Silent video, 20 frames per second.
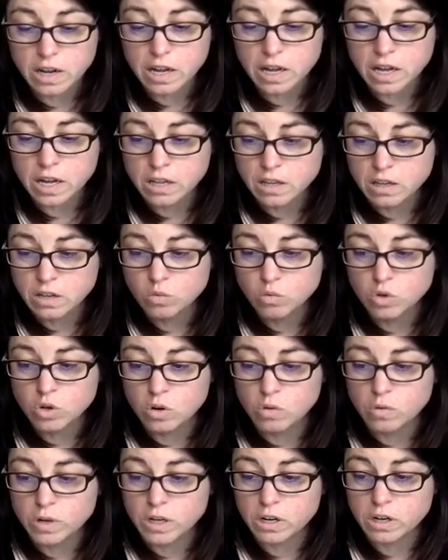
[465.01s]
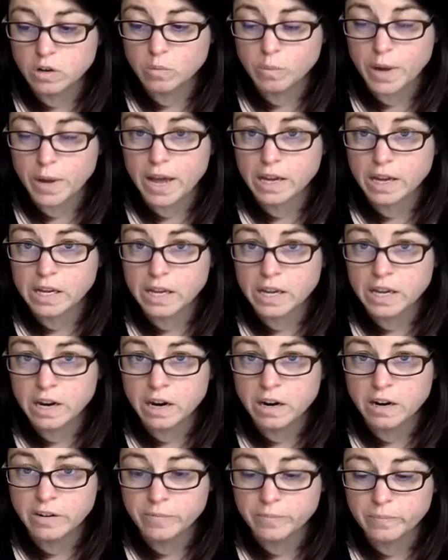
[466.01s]
and you don't want to go back
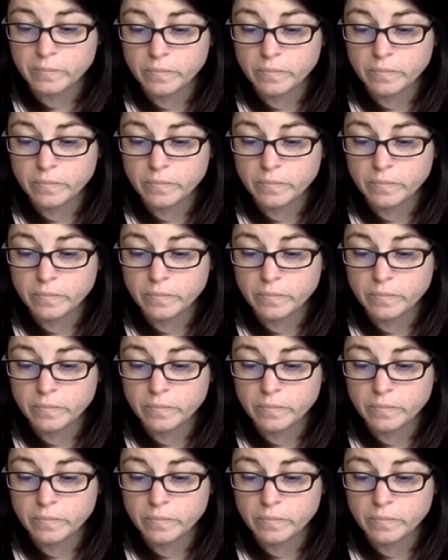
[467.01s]
here,